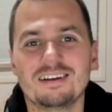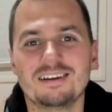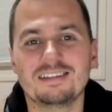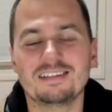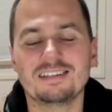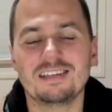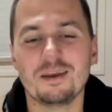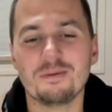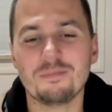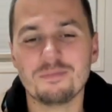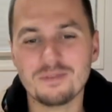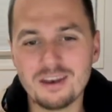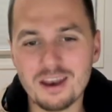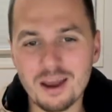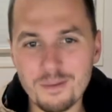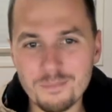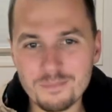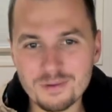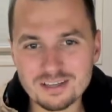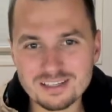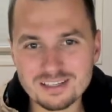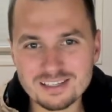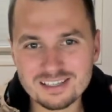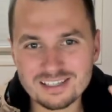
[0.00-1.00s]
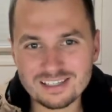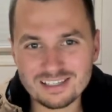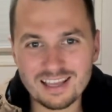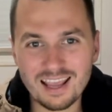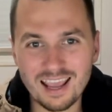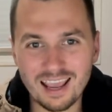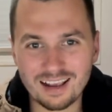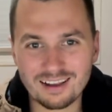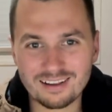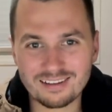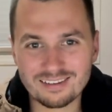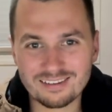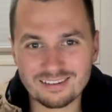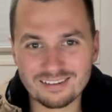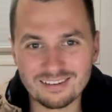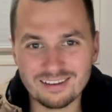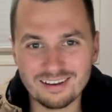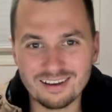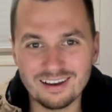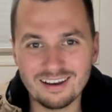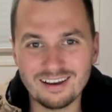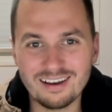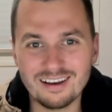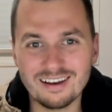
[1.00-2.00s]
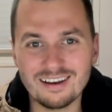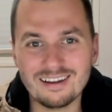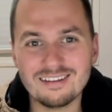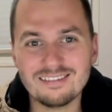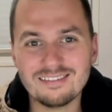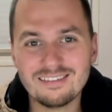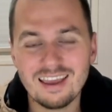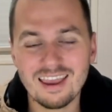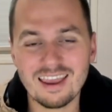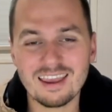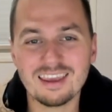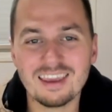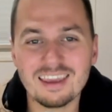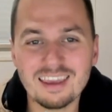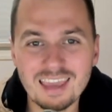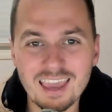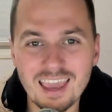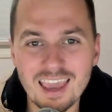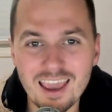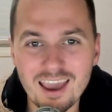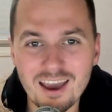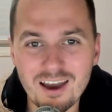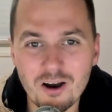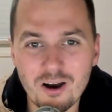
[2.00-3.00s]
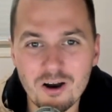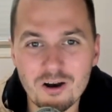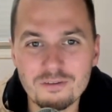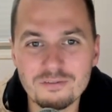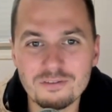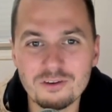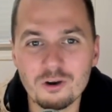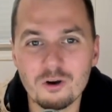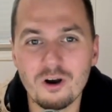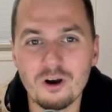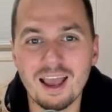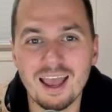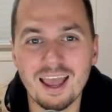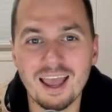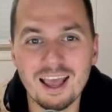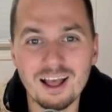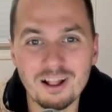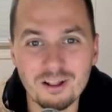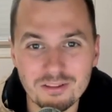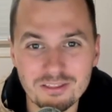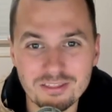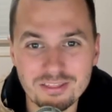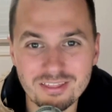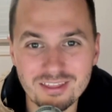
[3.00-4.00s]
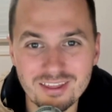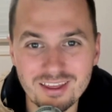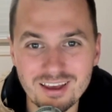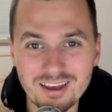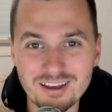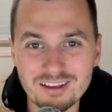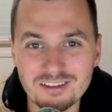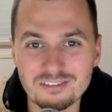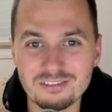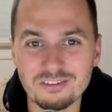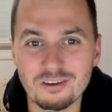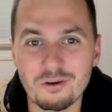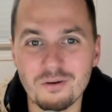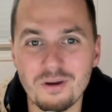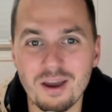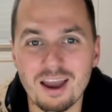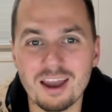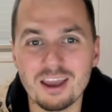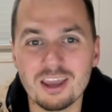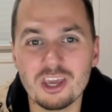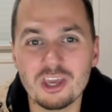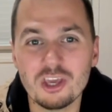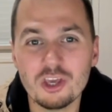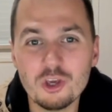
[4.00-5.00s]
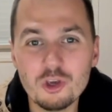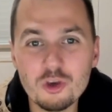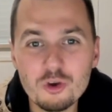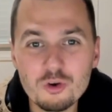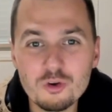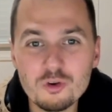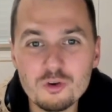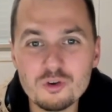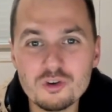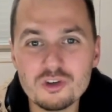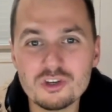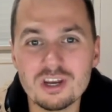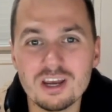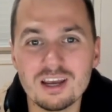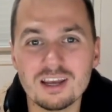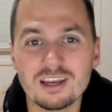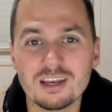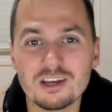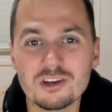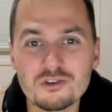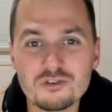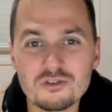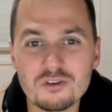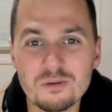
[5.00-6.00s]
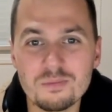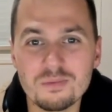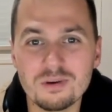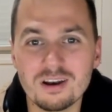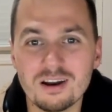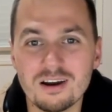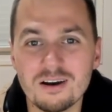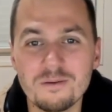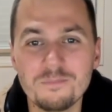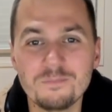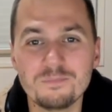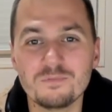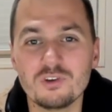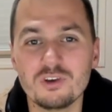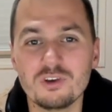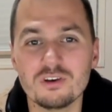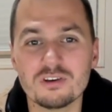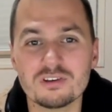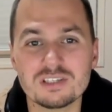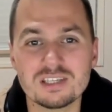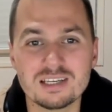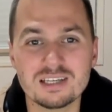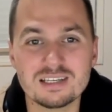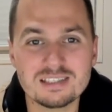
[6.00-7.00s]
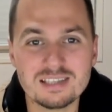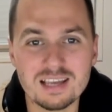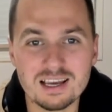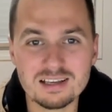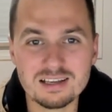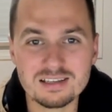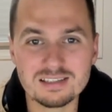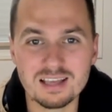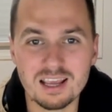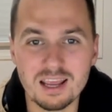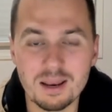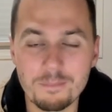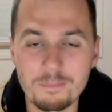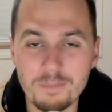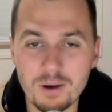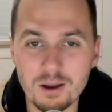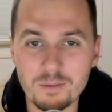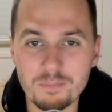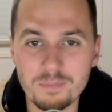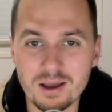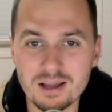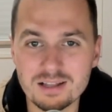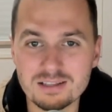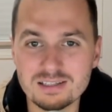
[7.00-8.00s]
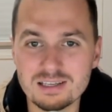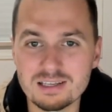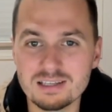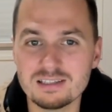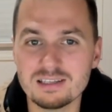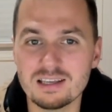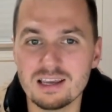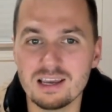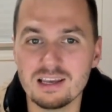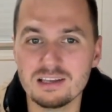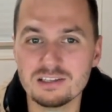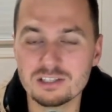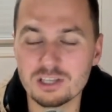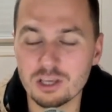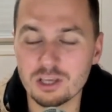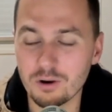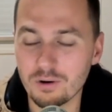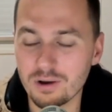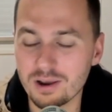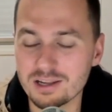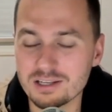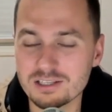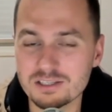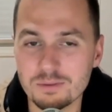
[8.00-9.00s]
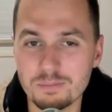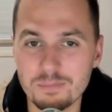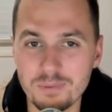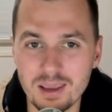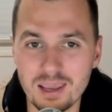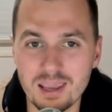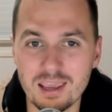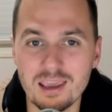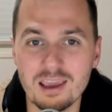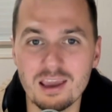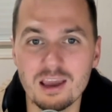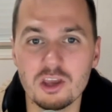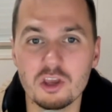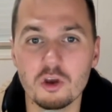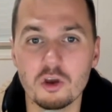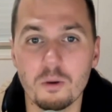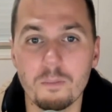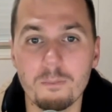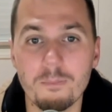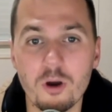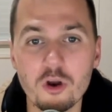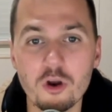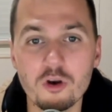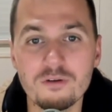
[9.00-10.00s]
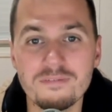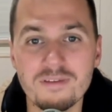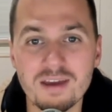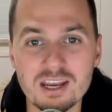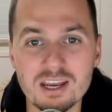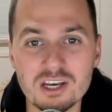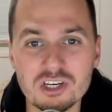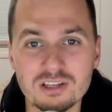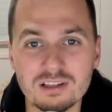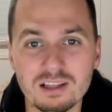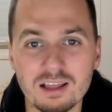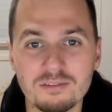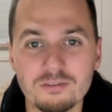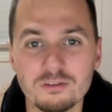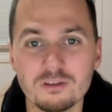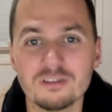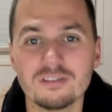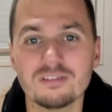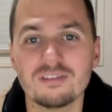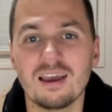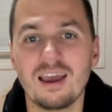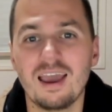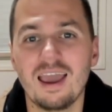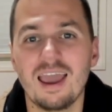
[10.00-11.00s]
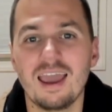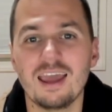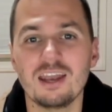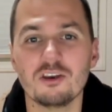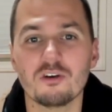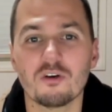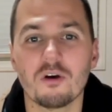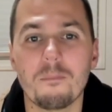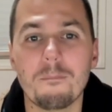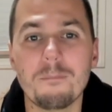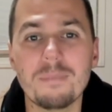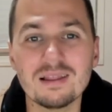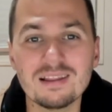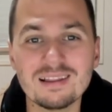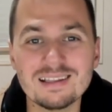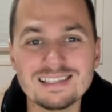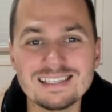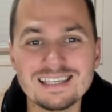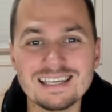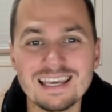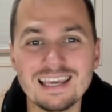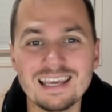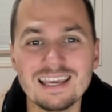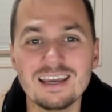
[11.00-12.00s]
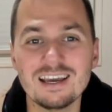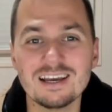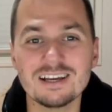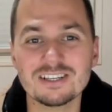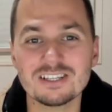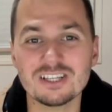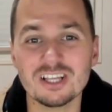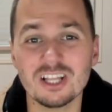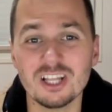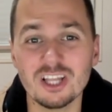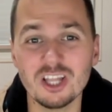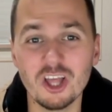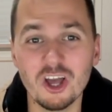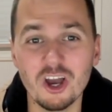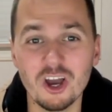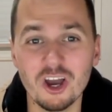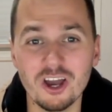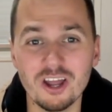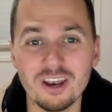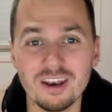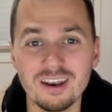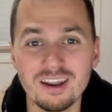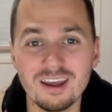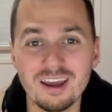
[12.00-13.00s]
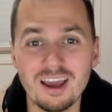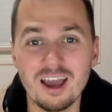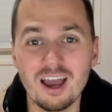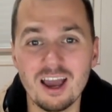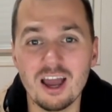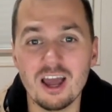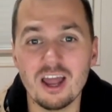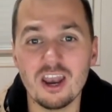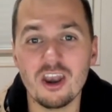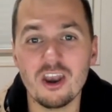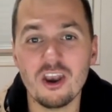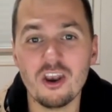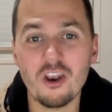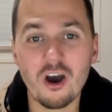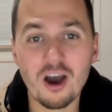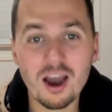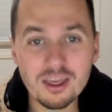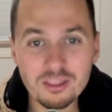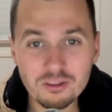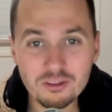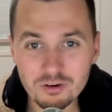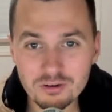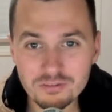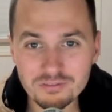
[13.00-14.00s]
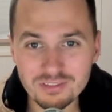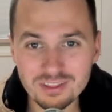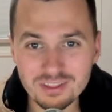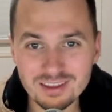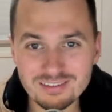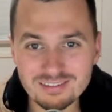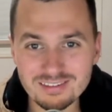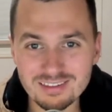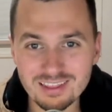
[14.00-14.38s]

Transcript: Tip number six take care of your health. So, a huge contributor to your success in bug bounties is going to be your motivation levels and your ability to learn. Neither of these